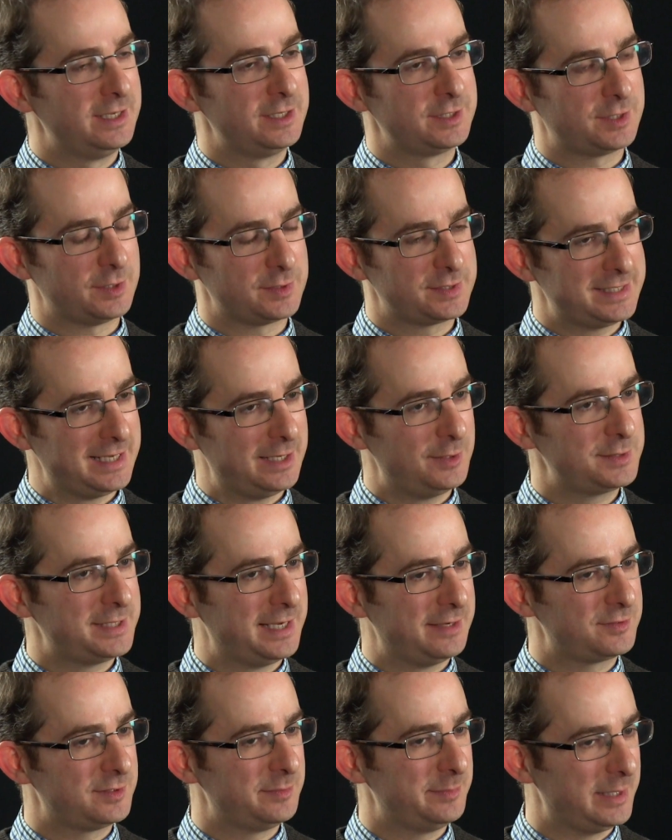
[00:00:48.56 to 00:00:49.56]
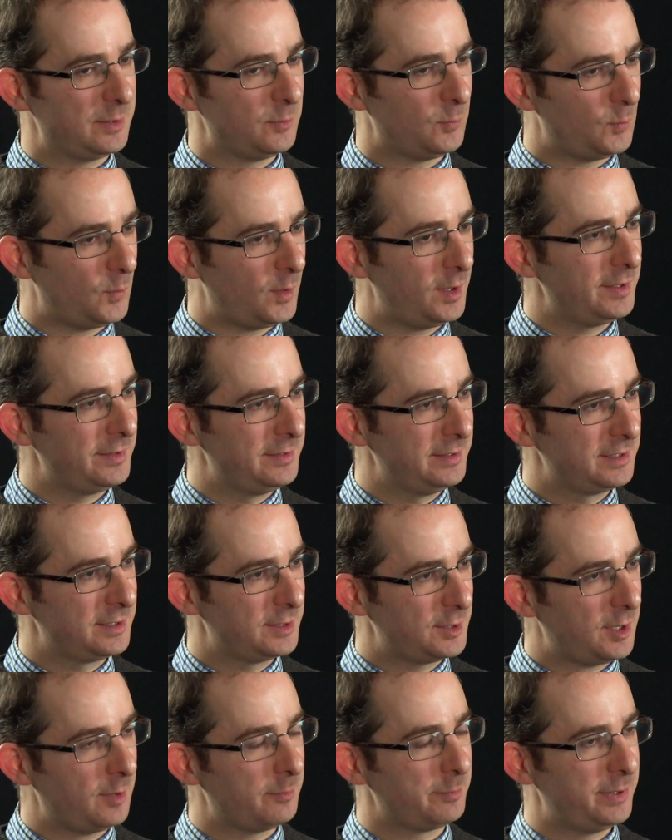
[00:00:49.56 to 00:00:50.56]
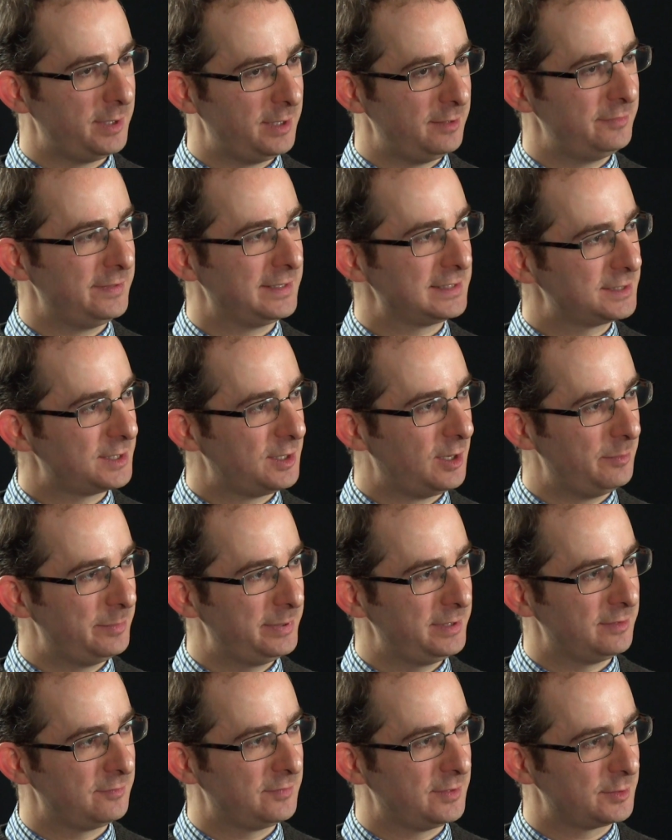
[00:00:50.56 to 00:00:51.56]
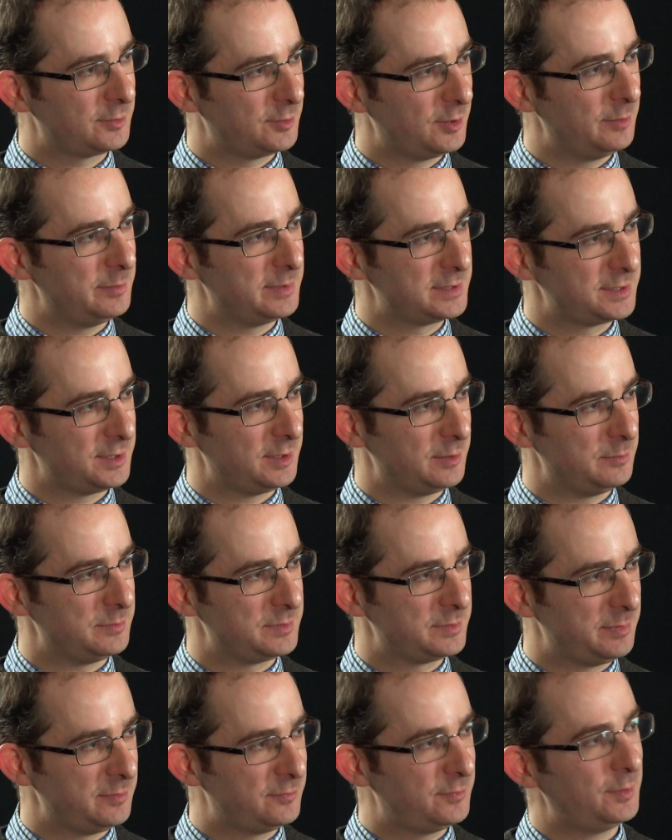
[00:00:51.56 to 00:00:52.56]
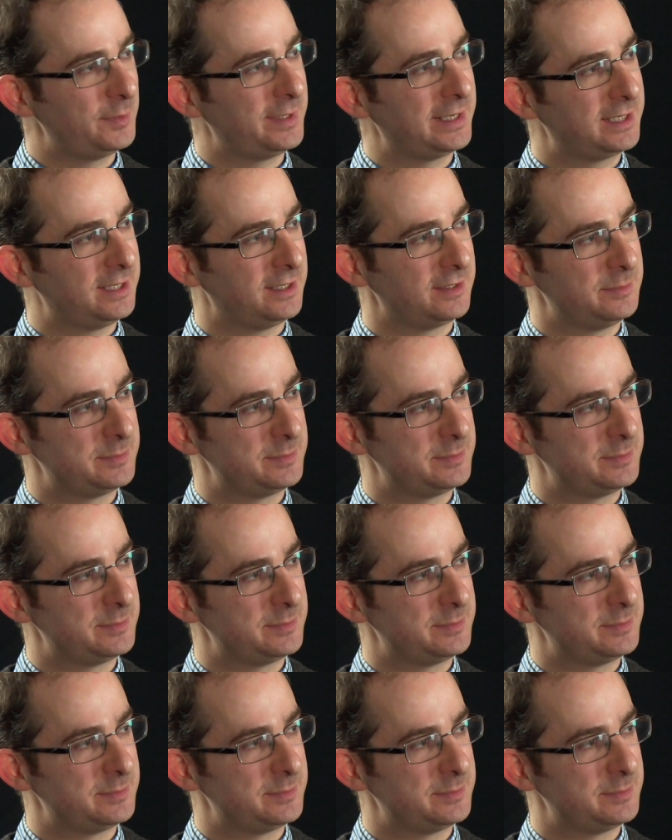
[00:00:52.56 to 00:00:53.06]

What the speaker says: So cells have to make one perfect copy of the chromosomes before they cut